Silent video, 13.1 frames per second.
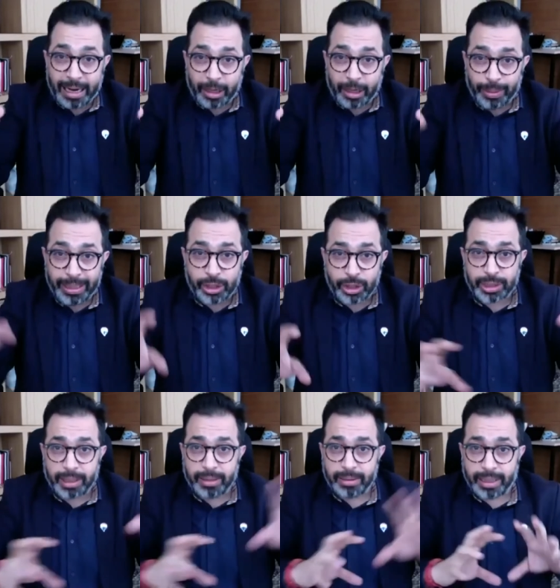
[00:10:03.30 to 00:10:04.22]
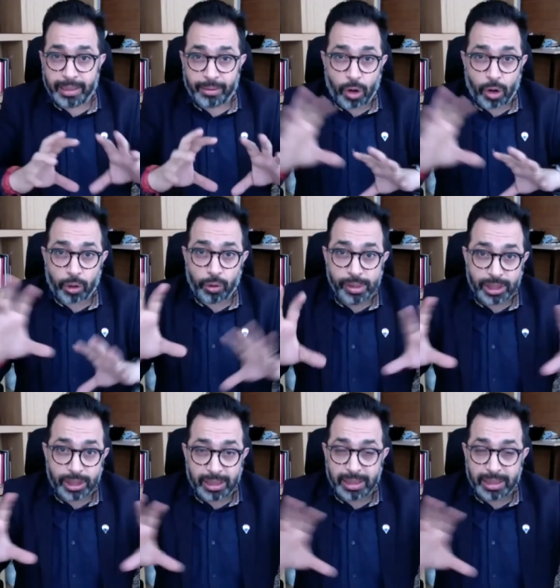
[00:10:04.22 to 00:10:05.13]
with each other, they talk to each
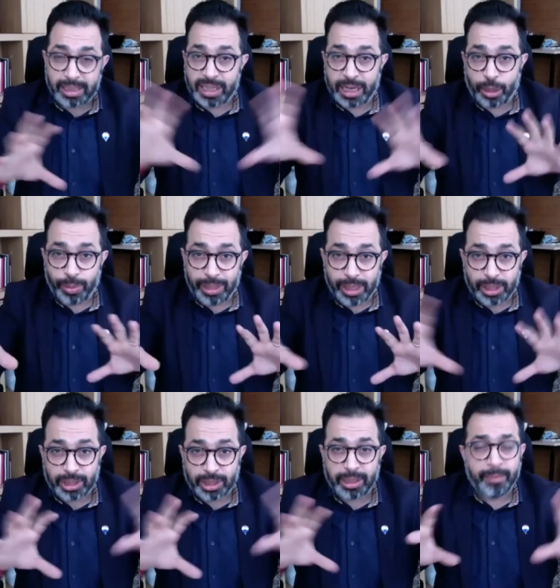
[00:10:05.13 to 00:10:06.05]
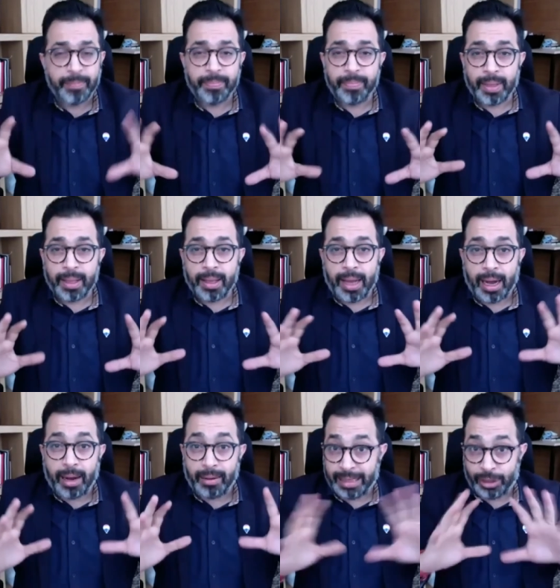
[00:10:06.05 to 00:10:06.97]
other, they sync with each other,
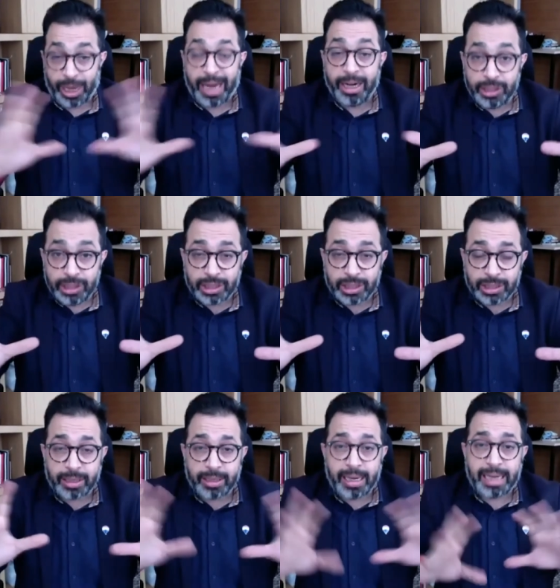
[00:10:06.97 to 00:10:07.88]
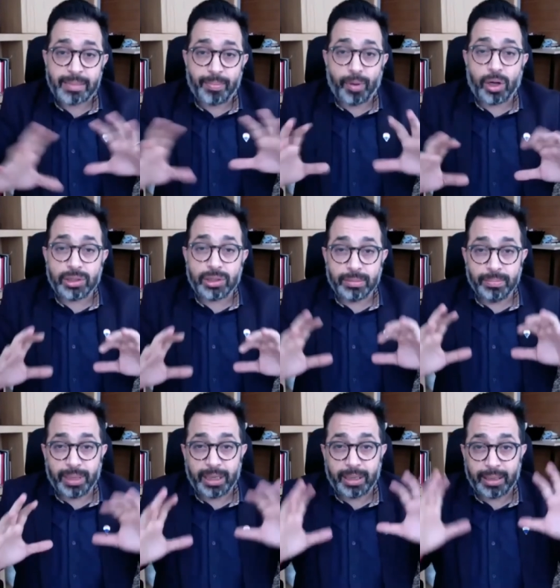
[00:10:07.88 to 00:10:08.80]
uh, they challenge each other as a blocks,
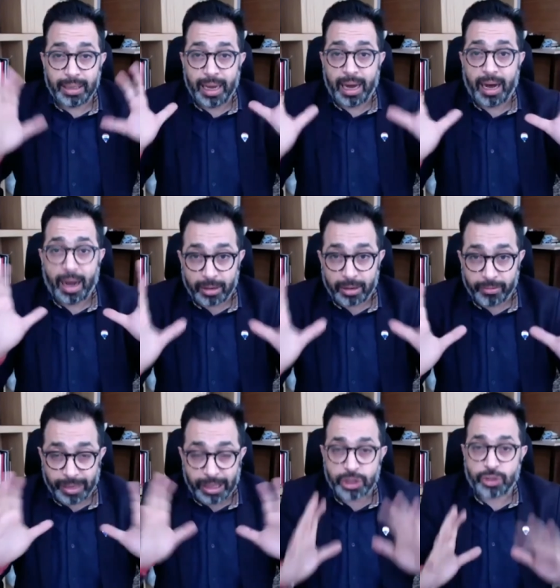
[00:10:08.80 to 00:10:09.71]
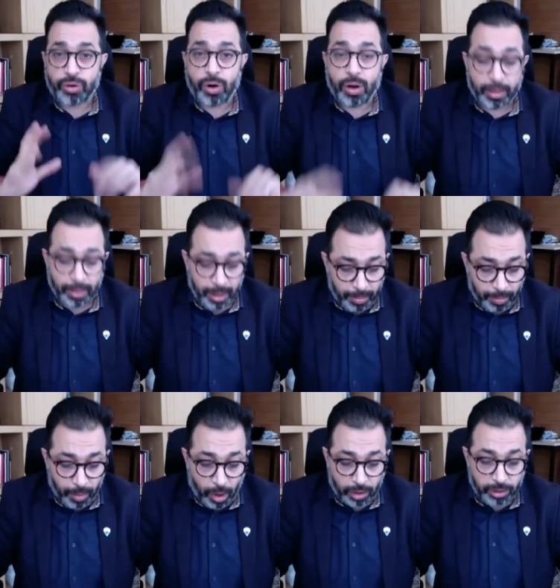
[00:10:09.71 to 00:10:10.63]
but they are very strong
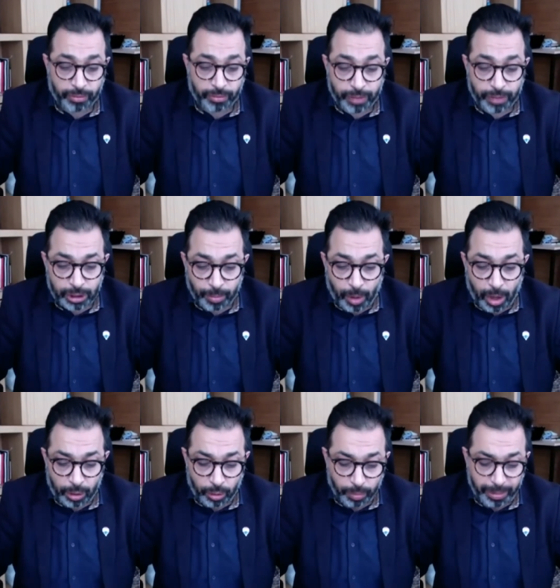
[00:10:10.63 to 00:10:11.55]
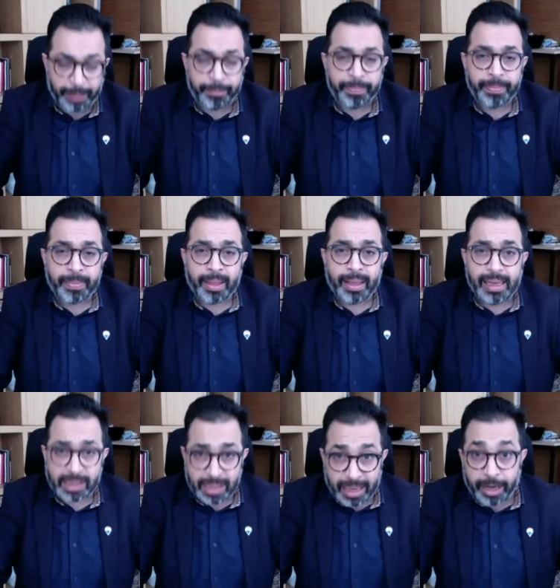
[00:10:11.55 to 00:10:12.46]
blocks. The first block to me
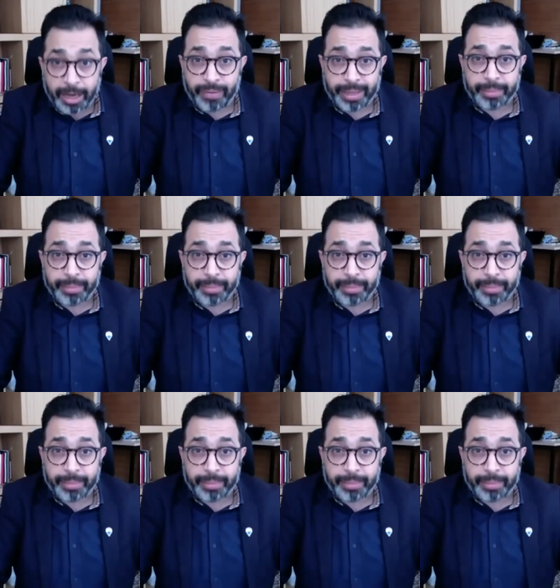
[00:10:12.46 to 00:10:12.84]
is creativity.